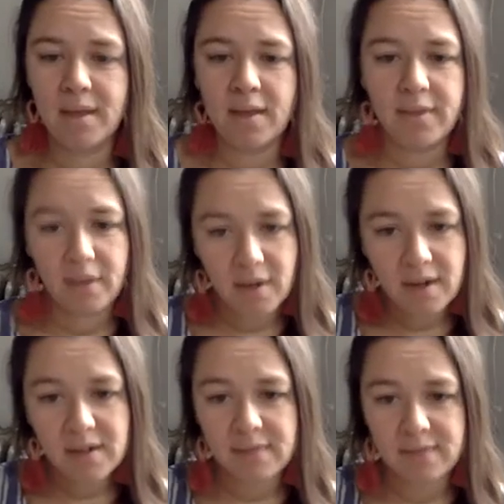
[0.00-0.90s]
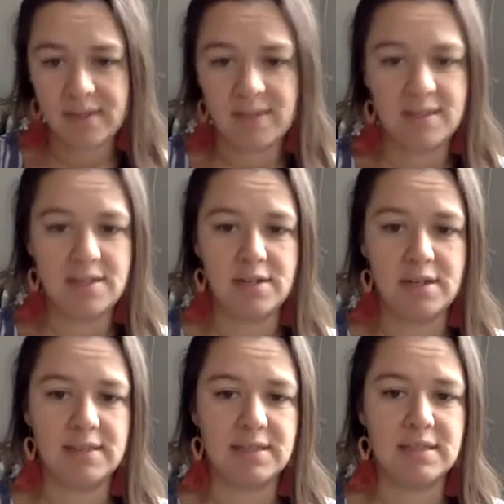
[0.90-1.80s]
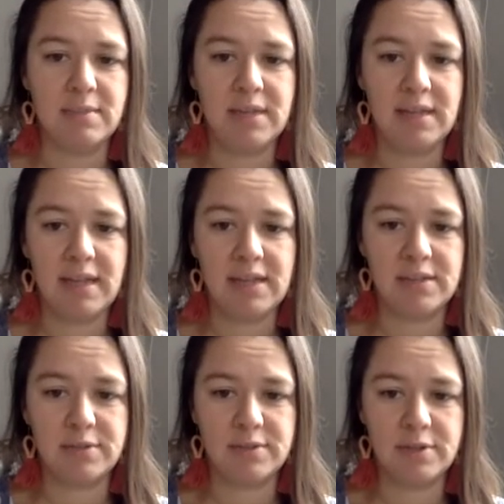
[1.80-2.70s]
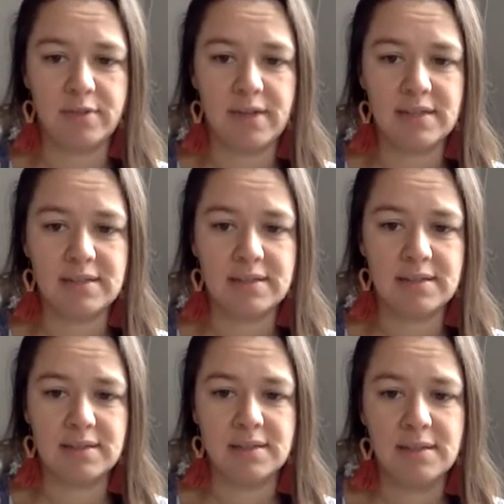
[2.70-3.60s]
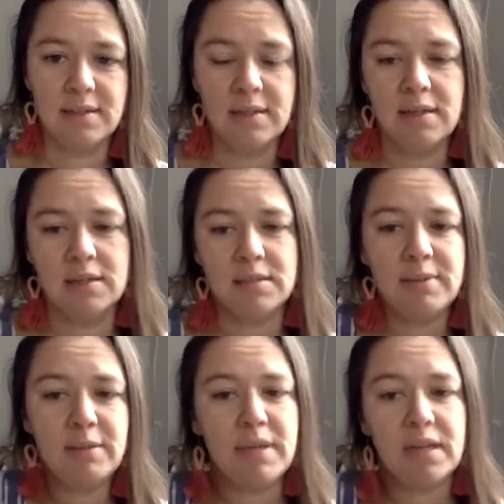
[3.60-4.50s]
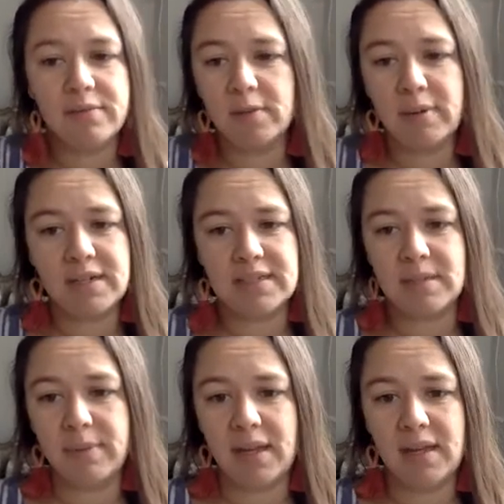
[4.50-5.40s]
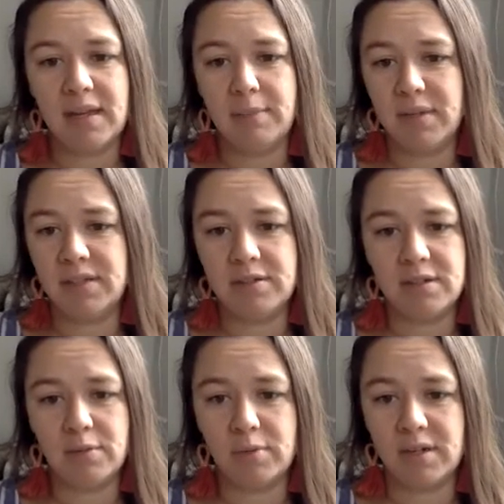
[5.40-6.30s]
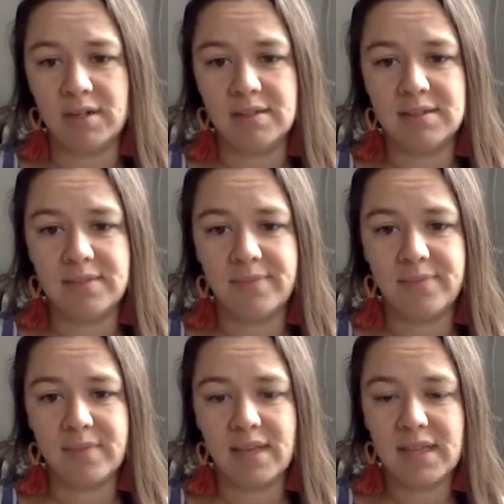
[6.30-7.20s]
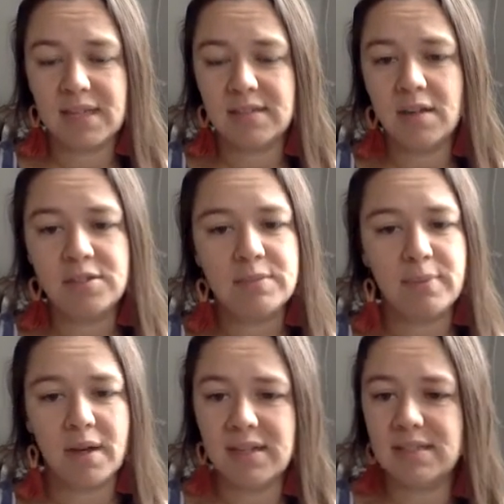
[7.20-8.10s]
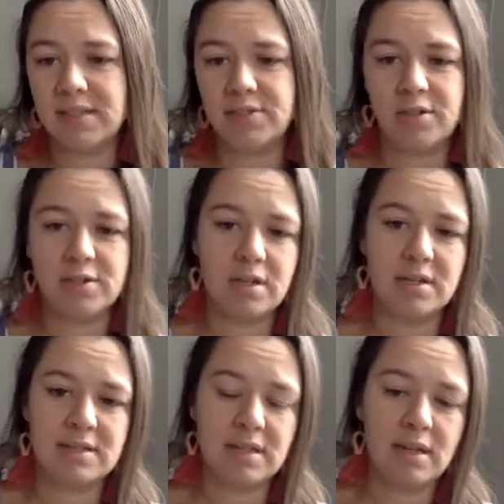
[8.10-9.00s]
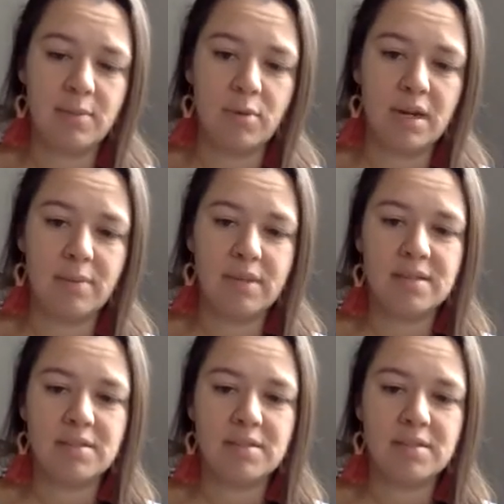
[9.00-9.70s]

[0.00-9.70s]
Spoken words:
The heart of faith teachings is to be engaged with service, to be a meaningful participant in the material world, and that it's not just bodies in church on a Sunday morning, but it's